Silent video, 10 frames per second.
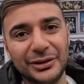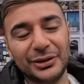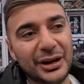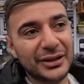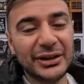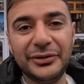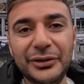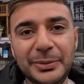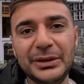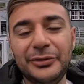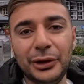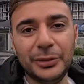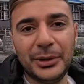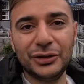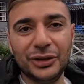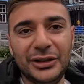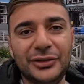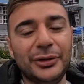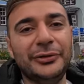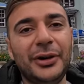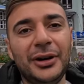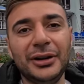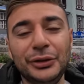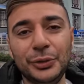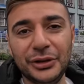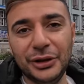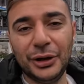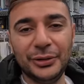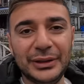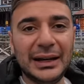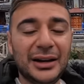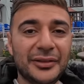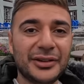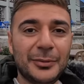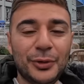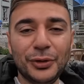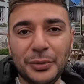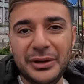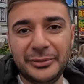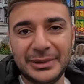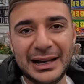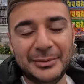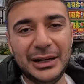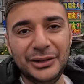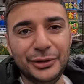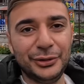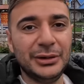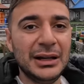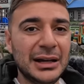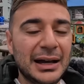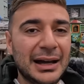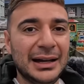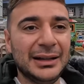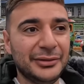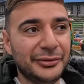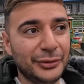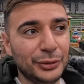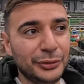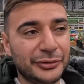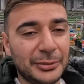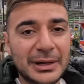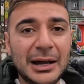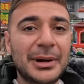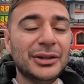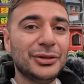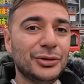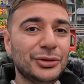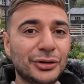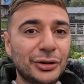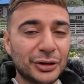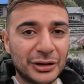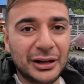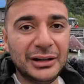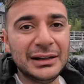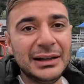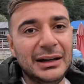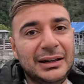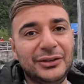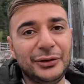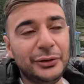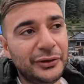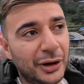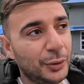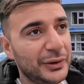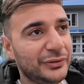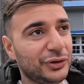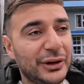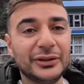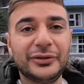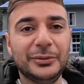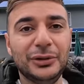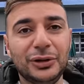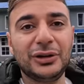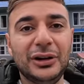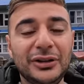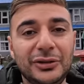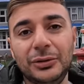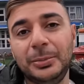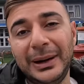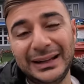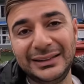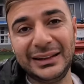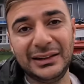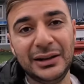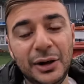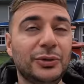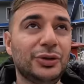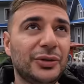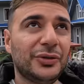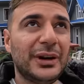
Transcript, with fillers: So guys, if you've been following my journey so far, you would have known that I've come all the way from Kathmandu and flew from Kathmandu to Lukla. And so far we've trekked from Lukla to Phakding, which was